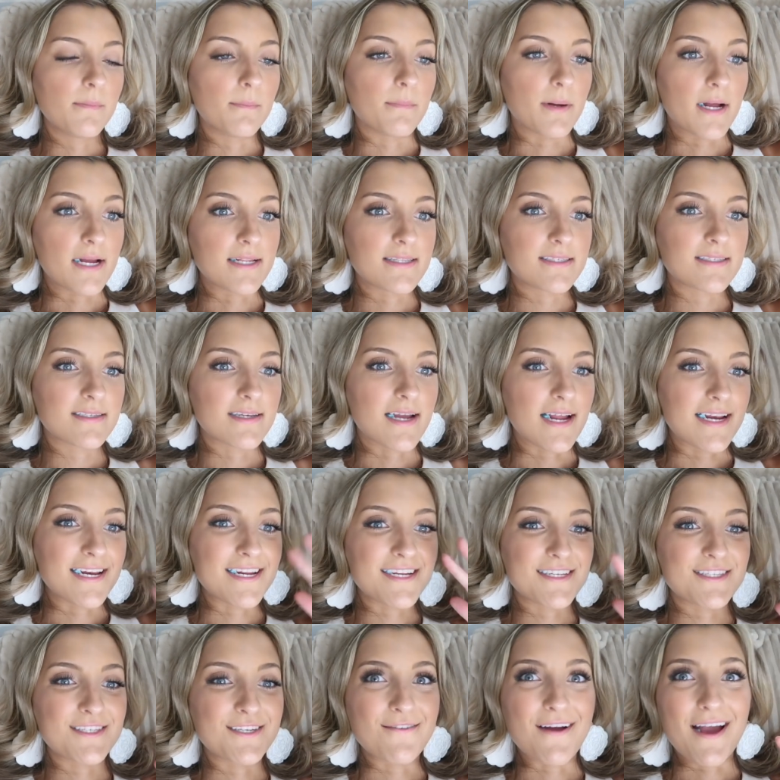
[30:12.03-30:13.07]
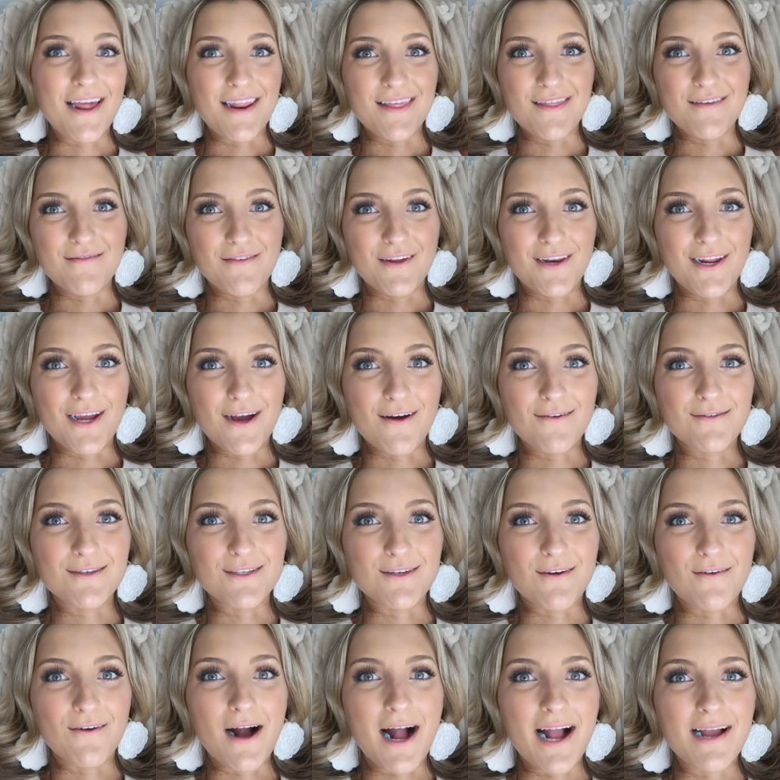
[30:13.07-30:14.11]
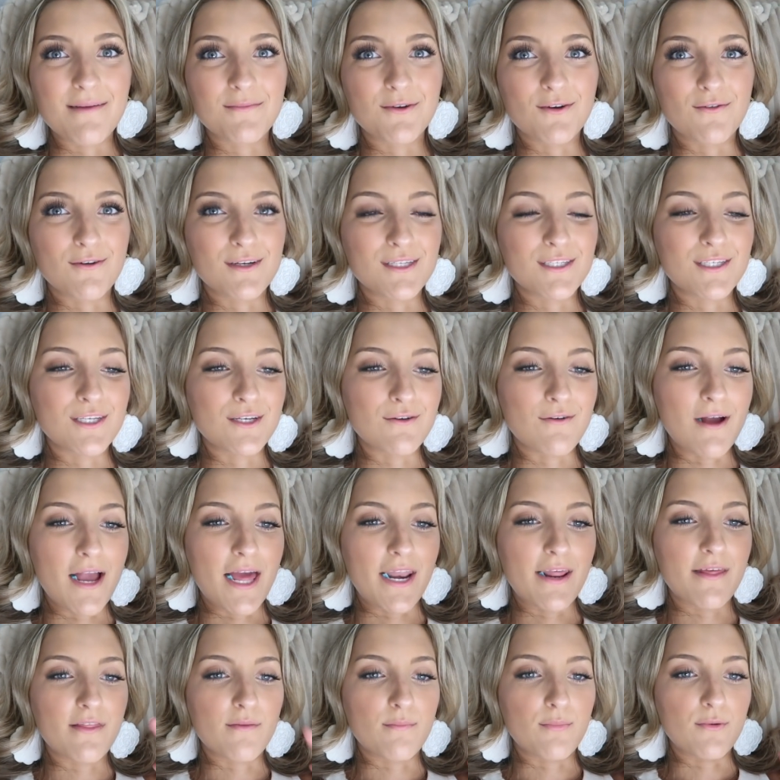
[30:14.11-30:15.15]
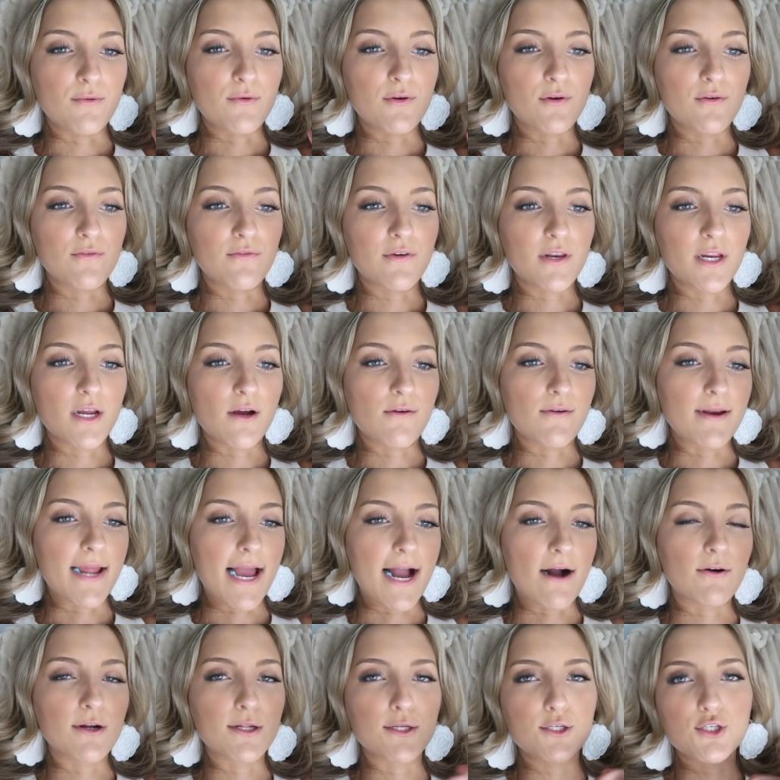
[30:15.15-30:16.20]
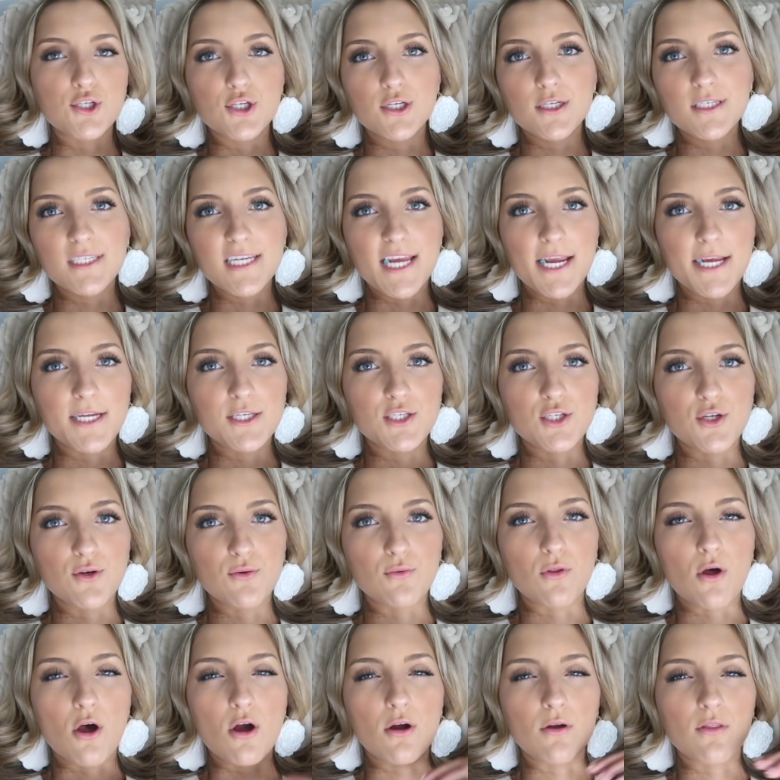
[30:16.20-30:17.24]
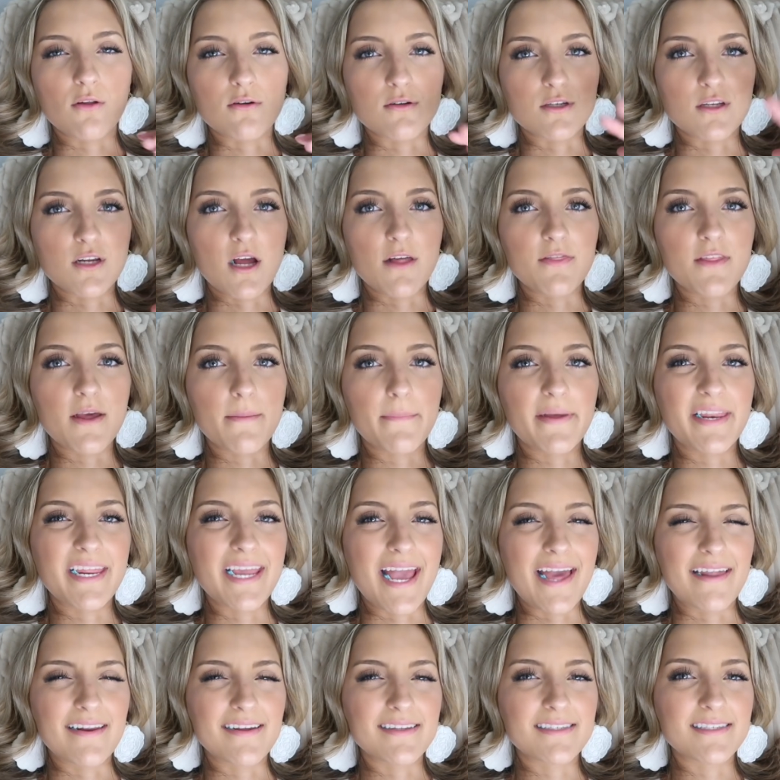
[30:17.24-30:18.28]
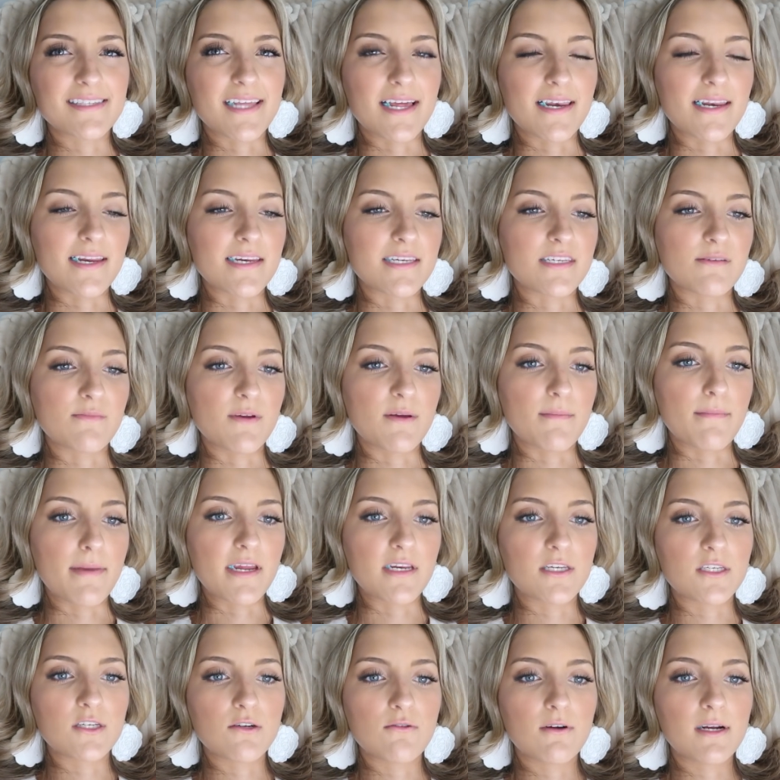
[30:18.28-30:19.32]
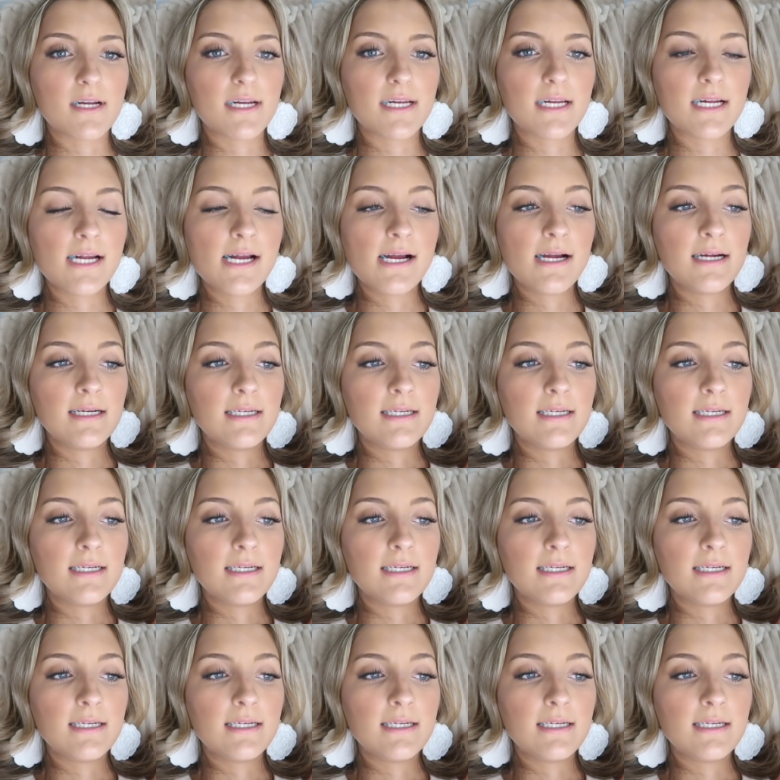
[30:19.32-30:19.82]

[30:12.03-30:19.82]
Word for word: But I need to edit the video. So I'm going to edit the Boohoo video now. It shouldn't take too long. There's not that many edits that need to be made to it.